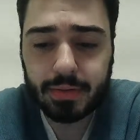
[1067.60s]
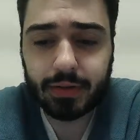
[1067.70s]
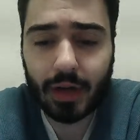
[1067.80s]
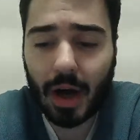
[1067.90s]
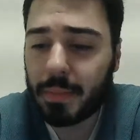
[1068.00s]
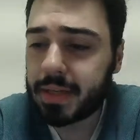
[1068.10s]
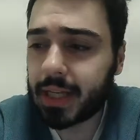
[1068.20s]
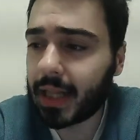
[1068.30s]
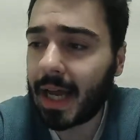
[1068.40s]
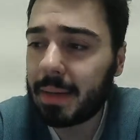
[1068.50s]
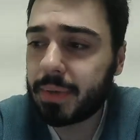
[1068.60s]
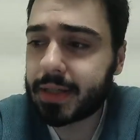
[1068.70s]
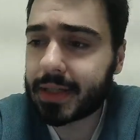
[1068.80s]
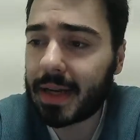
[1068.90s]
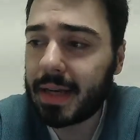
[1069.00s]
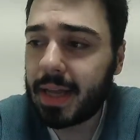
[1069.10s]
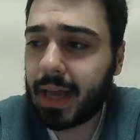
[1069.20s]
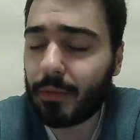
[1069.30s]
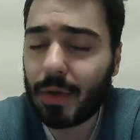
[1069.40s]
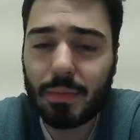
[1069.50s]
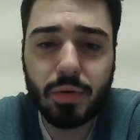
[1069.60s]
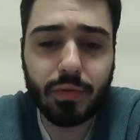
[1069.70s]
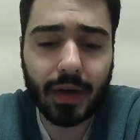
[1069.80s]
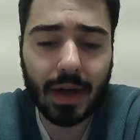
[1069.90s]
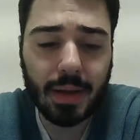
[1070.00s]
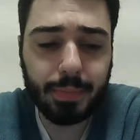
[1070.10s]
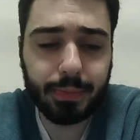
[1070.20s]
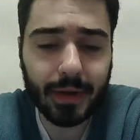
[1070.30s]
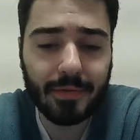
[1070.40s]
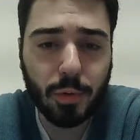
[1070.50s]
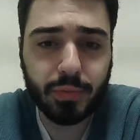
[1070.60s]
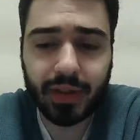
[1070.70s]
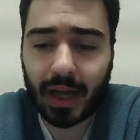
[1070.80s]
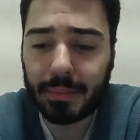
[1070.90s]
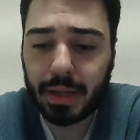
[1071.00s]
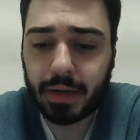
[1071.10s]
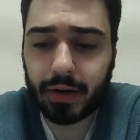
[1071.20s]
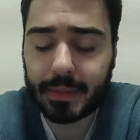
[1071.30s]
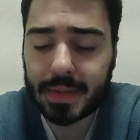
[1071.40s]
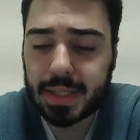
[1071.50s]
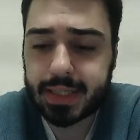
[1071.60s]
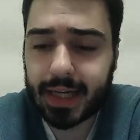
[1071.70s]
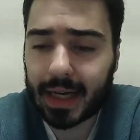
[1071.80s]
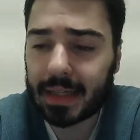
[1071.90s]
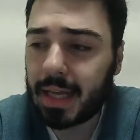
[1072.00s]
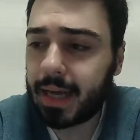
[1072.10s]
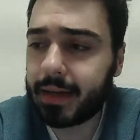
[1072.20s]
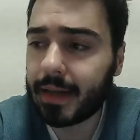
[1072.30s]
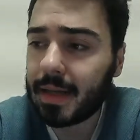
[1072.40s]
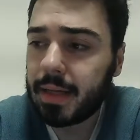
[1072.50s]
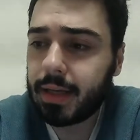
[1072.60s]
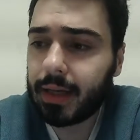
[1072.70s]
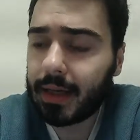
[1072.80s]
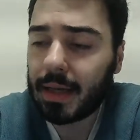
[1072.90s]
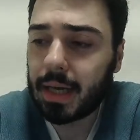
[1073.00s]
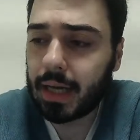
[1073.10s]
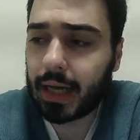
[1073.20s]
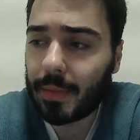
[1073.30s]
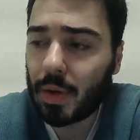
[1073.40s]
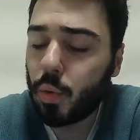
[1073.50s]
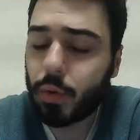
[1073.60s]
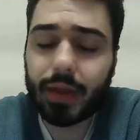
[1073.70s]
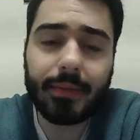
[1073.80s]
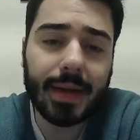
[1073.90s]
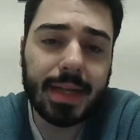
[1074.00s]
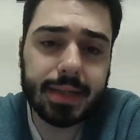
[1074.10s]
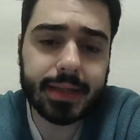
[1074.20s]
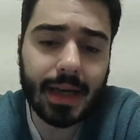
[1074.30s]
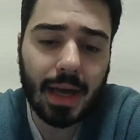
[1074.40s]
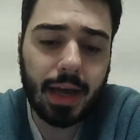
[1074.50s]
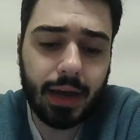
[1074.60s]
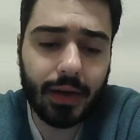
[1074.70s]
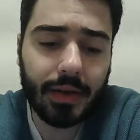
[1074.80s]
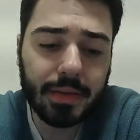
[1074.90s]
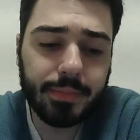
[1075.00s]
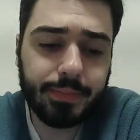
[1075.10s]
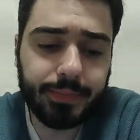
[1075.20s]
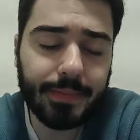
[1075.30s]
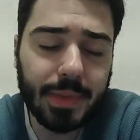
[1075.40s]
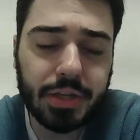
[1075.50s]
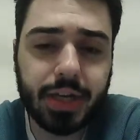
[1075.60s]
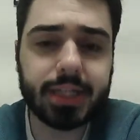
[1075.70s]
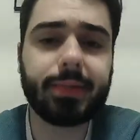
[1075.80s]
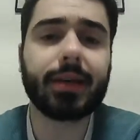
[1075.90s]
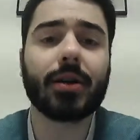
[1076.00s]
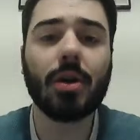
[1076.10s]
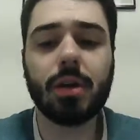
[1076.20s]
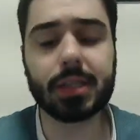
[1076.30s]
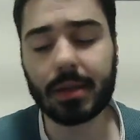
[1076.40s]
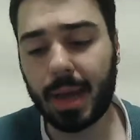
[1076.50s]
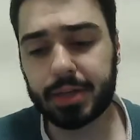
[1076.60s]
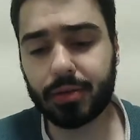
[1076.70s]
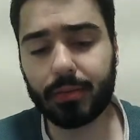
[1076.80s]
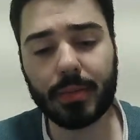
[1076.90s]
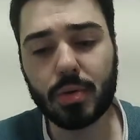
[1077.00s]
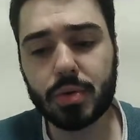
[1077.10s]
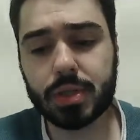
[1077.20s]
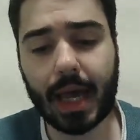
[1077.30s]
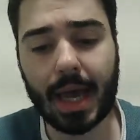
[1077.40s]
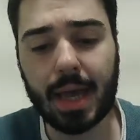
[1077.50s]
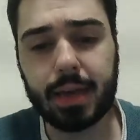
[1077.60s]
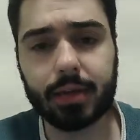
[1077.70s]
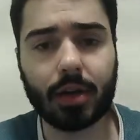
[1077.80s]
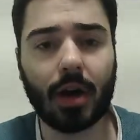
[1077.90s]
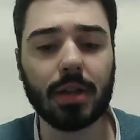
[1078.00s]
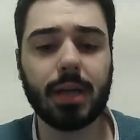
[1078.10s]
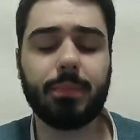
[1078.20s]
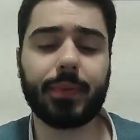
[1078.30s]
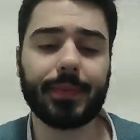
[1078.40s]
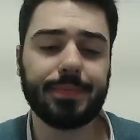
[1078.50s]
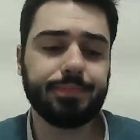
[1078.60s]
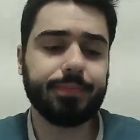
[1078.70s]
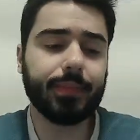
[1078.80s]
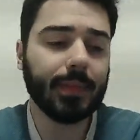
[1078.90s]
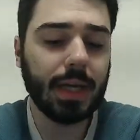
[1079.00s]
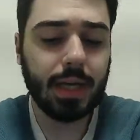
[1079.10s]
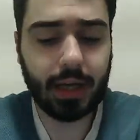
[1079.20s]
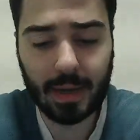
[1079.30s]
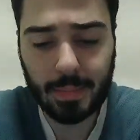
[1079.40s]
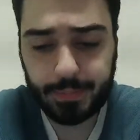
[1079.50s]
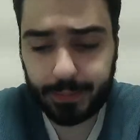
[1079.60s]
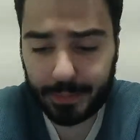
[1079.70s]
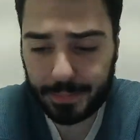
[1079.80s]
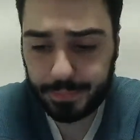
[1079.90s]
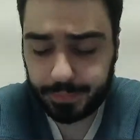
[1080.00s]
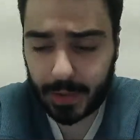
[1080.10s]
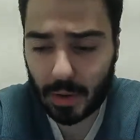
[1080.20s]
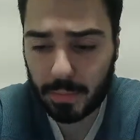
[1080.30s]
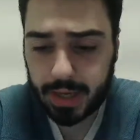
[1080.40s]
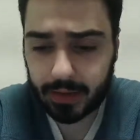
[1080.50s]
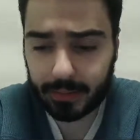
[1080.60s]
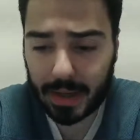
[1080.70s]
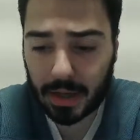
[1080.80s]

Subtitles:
hop into the lineup on Sunday, and we move a fourth line player up to the second line, or that means the Jets make a call to the Manitoba Moose and call up. Make a